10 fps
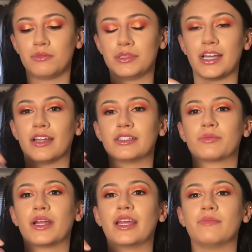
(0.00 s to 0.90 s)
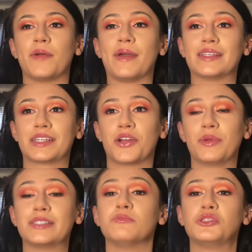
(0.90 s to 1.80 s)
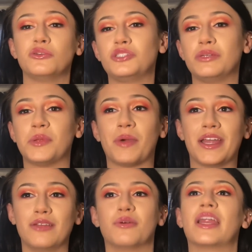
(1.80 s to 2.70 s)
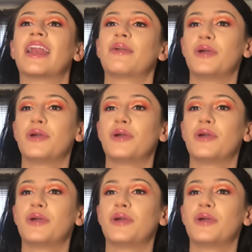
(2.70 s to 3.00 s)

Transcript: some setting spray in my mascara because I'm too cheap to buy a new one, and